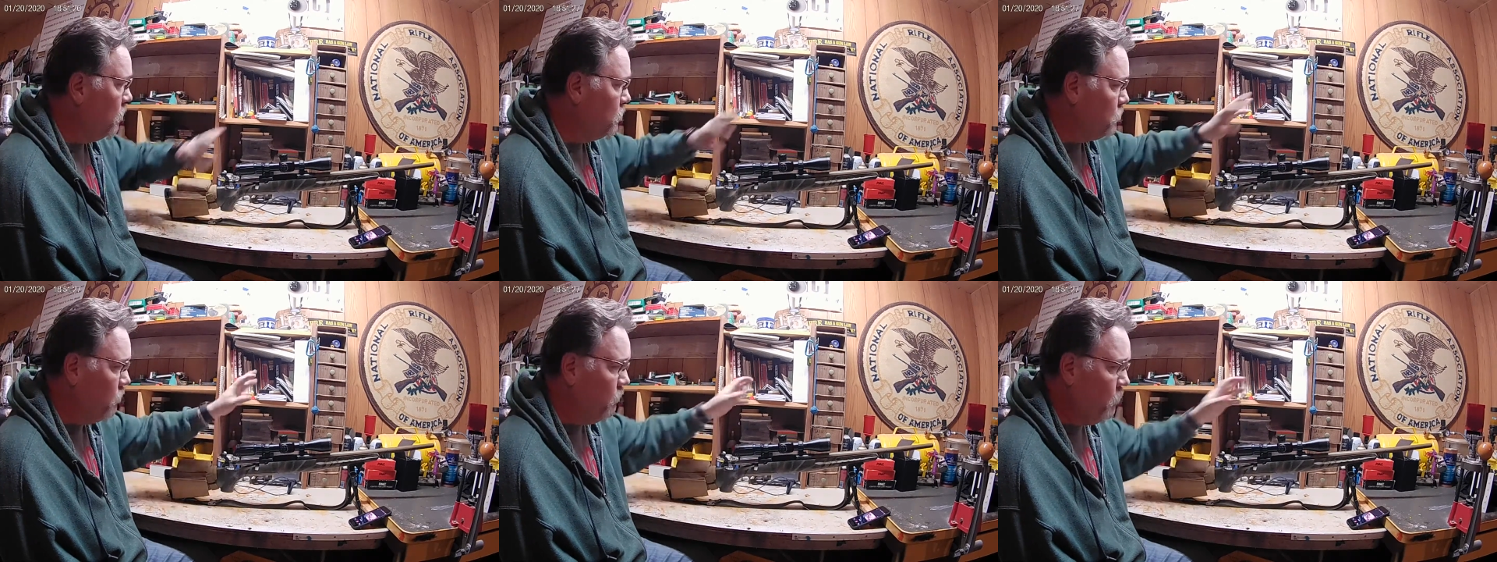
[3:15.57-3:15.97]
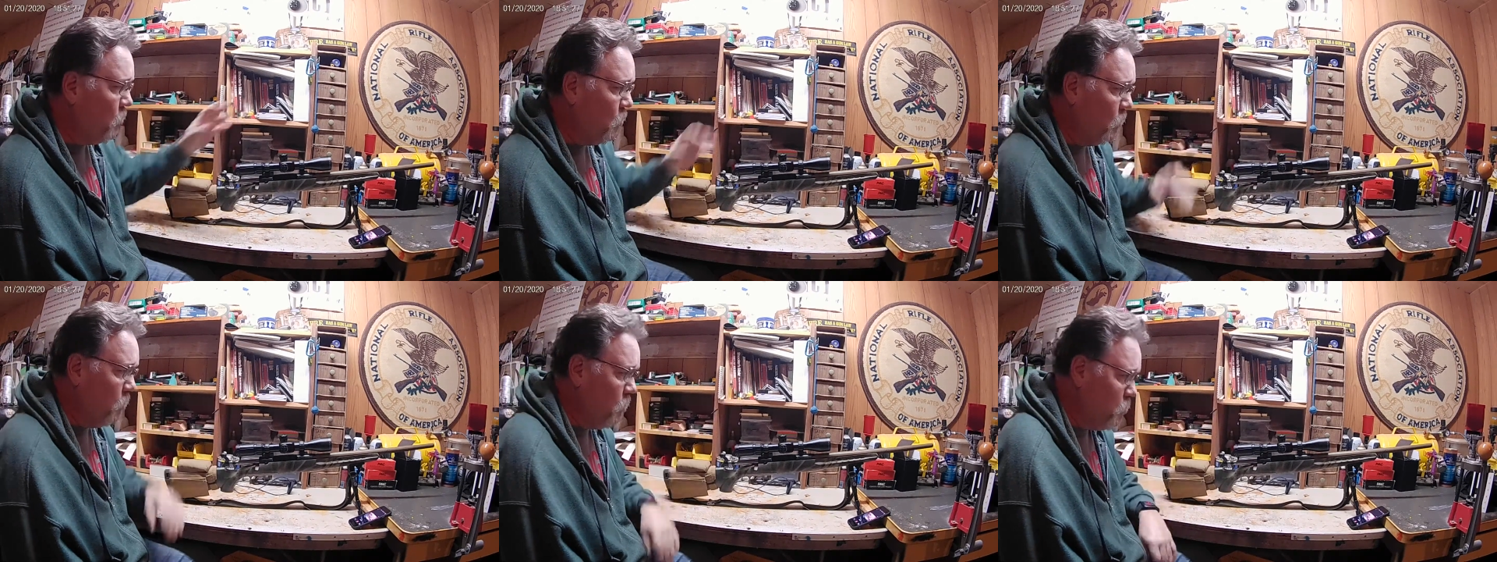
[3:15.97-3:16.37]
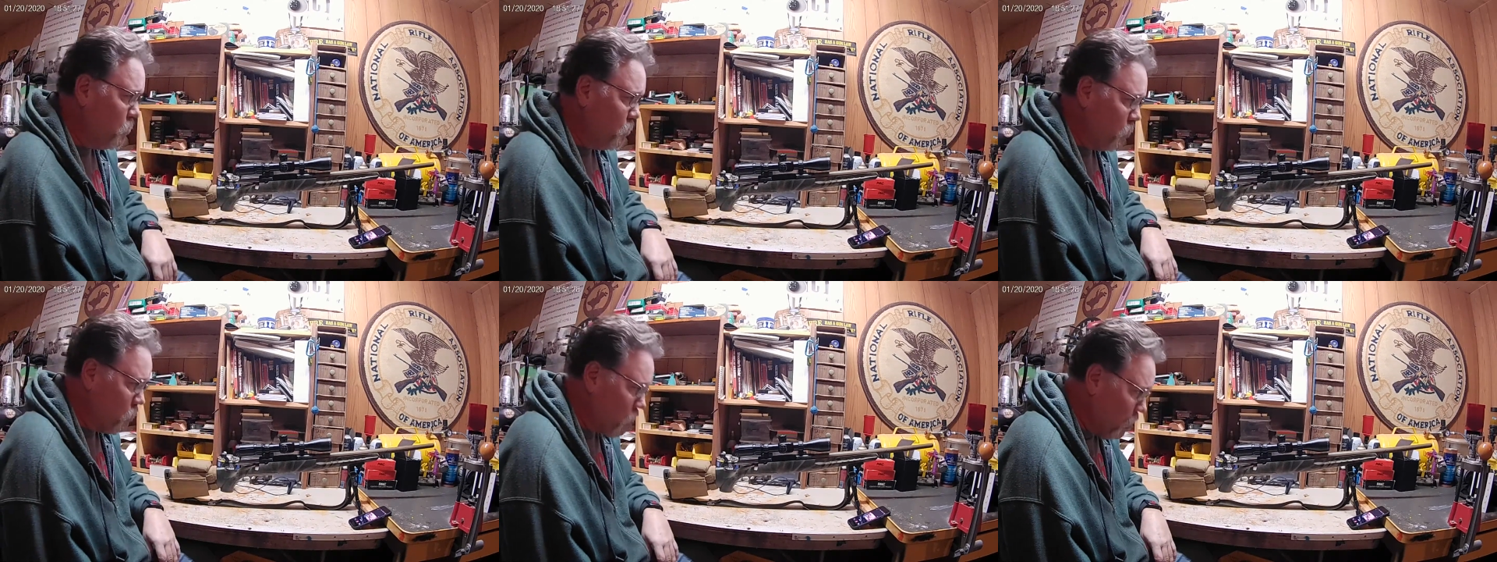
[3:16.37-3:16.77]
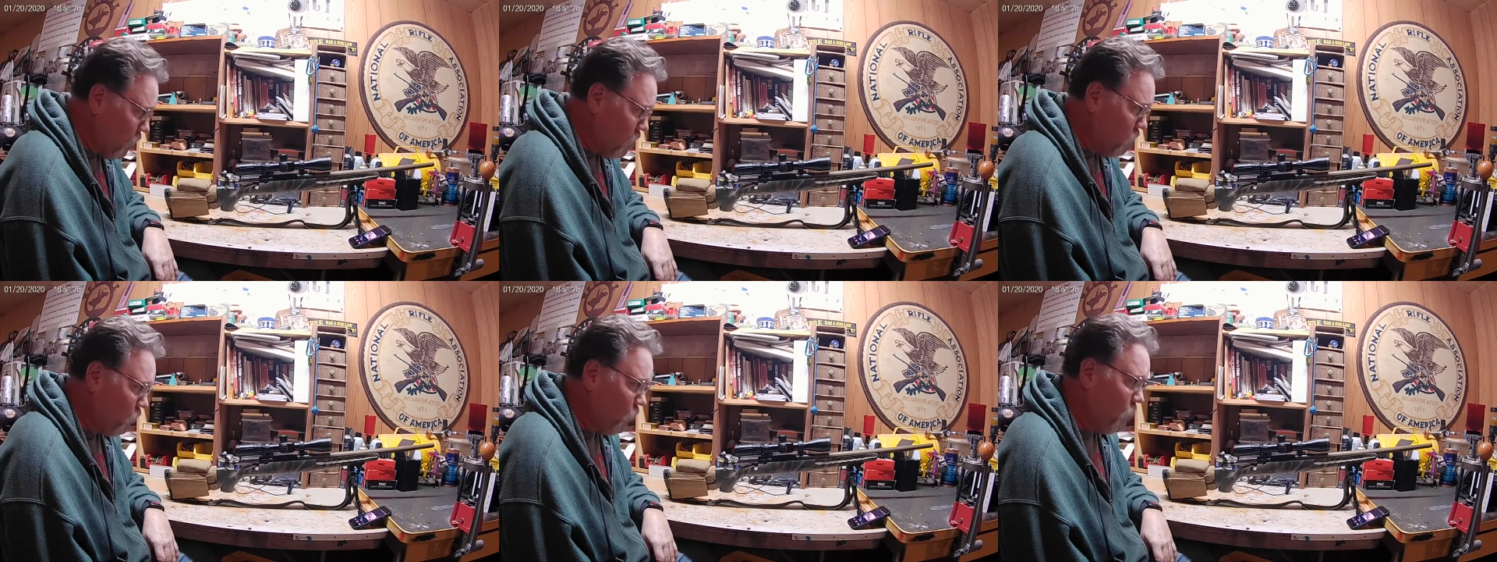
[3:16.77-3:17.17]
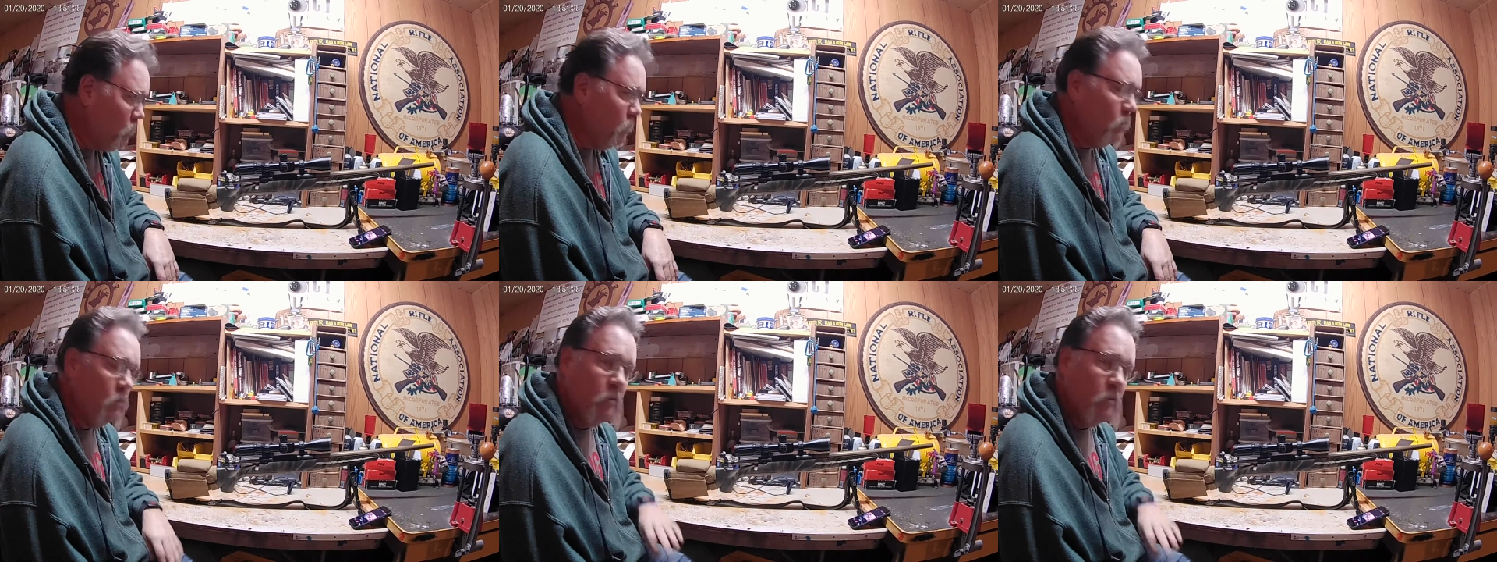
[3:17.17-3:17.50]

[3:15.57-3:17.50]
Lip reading: So if you want to use your turrets for